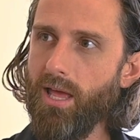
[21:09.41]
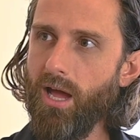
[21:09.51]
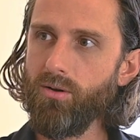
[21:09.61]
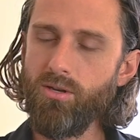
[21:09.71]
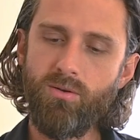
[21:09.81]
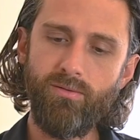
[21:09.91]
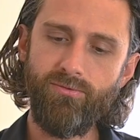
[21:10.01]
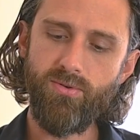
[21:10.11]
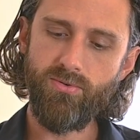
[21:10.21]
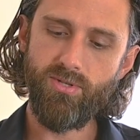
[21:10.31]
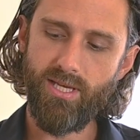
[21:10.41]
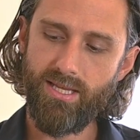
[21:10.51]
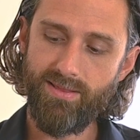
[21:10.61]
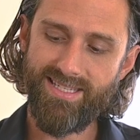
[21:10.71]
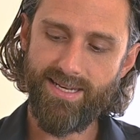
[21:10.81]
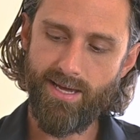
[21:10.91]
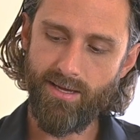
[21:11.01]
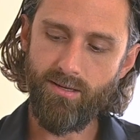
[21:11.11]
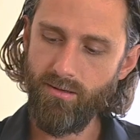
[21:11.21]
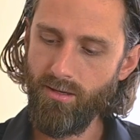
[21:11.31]
how can you infuse like
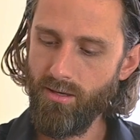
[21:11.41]
today